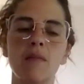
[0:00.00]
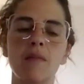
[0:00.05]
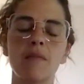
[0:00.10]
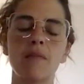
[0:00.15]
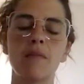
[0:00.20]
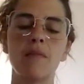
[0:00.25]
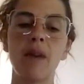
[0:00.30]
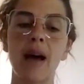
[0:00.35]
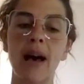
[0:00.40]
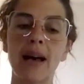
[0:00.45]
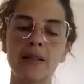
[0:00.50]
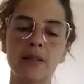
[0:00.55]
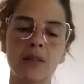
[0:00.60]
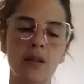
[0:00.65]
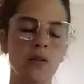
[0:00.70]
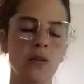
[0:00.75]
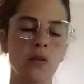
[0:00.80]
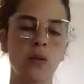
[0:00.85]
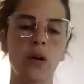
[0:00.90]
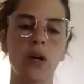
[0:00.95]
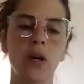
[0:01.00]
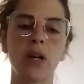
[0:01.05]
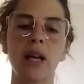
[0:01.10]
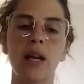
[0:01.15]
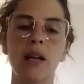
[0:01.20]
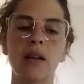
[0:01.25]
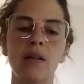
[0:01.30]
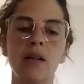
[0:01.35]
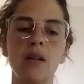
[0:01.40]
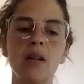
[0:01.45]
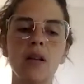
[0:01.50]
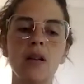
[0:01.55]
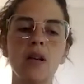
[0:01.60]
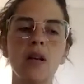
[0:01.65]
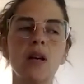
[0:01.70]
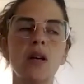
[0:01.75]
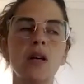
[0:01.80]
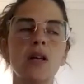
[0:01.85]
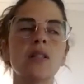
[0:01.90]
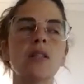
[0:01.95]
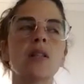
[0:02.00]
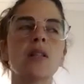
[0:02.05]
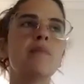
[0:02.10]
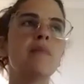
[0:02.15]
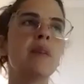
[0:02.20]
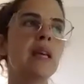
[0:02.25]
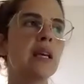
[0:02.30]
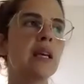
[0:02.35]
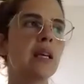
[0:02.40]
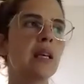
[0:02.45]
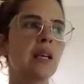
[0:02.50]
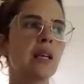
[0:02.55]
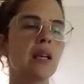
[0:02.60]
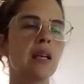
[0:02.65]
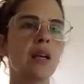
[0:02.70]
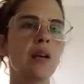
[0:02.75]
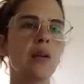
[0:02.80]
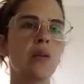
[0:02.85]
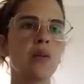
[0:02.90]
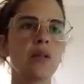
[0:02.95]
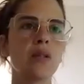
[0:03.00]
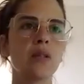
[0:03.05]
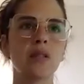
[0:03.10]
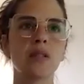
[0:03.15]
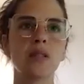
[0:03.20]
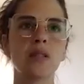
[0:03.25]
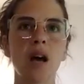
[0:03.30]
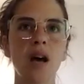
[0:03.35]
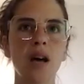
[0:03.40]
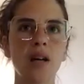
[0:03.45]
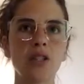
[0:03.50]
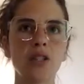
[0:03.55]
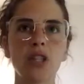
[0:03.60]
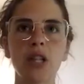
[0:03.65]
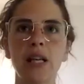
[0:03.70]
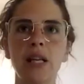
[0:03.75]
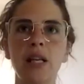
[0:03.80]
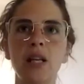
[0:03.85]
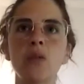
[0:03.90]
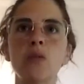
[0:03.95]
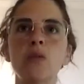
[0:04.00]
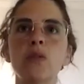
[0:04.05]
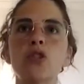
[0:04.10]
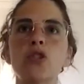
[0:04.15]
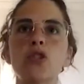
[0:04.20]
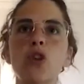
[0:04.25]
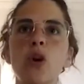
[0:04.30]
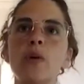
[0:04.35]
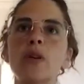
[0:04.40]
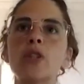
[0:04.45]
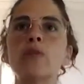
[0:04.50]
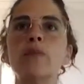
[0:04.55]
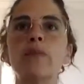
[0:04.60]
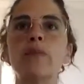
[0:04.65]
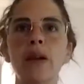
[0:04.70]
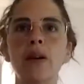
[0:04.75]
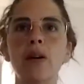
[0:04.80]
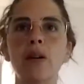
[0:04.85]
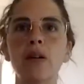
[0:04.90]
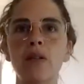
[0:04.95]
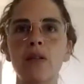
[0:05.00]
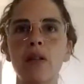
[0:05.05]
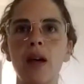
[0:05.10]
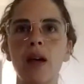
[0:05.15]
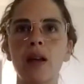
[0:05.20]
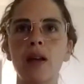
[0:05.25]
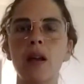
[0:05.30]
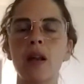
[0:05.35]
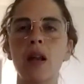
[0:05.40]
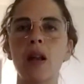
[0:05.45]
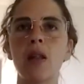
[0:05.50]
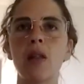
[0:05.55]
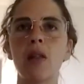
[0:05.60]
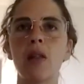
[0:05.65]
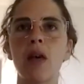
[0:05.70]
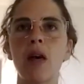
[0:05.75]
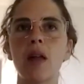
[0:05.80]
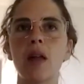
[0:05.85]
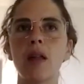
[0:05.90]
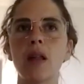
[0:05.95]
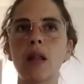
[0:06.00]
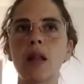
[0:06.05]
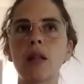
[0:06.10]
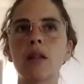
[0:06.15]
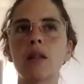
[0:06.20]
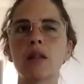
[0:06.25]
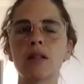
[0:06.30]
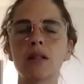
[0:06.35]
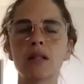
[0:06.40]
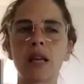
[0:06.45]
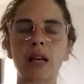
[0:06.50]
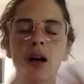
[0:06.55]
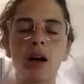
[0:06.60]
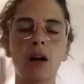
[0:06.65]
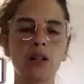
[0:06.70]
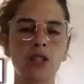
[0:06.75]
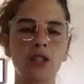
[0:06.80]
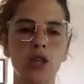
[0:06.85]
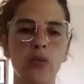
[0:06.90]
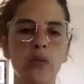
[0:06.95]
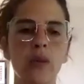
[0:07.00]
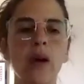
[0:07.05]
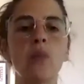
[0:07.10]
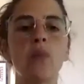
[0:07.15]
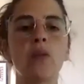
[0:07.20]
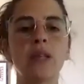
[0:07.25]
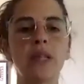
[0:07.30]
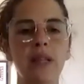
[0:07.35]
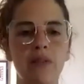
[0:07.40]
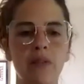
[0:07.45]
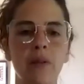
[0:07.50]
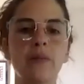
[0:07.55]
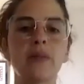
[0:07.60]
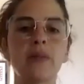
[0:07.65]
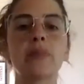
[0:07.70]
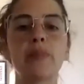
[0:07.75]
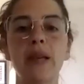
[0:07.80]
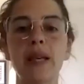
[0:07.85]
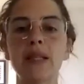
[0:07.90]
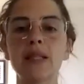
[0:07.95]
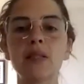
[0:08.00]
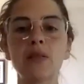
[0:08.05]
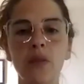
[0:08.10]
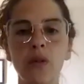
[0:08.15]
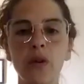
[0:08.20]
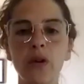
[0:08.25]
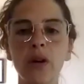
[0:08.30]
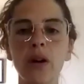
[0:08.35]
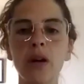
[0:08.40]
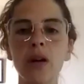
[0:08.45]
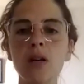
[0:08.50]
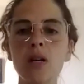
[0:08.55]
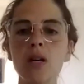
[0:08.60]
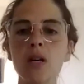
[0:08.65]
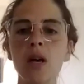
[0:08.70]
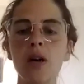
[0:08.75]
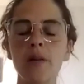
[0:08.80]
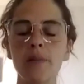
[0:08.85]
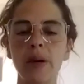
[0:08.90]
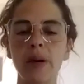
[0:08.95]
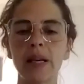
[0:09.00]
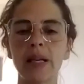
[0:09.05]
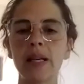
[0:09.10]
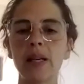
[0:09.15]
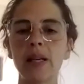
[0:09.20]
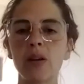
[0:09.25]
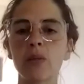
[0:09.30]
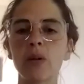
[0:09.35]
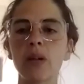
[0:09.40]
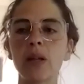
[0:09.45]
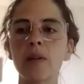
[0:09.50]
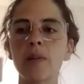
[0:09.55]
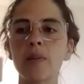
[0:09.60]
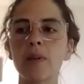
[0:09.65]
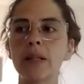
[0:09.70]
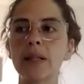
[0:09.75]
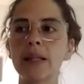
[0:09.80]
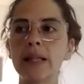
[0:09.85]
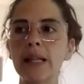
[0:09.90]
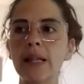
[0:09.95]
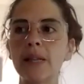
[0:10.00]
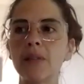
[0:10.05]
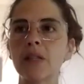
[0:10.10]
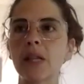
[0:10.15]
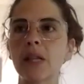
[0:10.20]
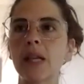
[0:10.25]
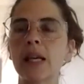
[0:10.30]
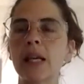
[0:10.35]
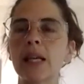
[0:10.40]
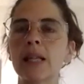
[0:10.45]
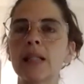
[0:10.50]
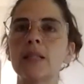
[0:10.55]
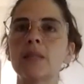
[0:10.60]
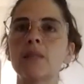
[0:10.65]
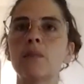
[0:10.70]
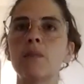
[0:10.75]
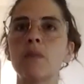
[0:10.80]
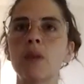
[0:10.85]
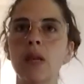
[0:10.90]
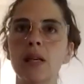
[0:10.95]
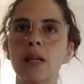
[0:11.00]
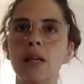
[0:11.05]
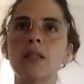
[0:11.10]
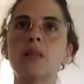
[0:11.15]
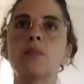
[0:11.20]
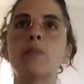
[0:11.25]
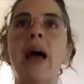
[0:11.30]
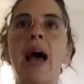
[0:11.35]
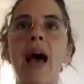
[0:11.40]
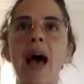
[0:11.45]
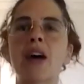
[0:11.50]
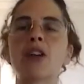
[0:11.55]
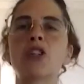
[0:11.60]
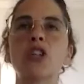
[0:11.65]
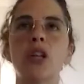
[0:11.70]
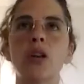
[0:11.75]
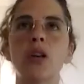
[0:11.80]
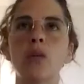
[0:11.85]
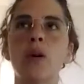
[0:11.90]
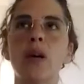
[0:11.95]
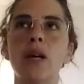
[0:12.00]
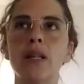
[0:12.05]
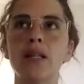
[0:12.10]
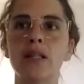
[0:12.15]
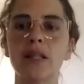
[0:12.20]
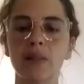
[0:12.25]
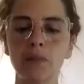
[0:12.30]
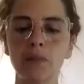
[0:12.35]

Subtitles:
Maslow's work. And to me, he was so much bigger than the psychology realm would give him space for. But he really believed like his passion was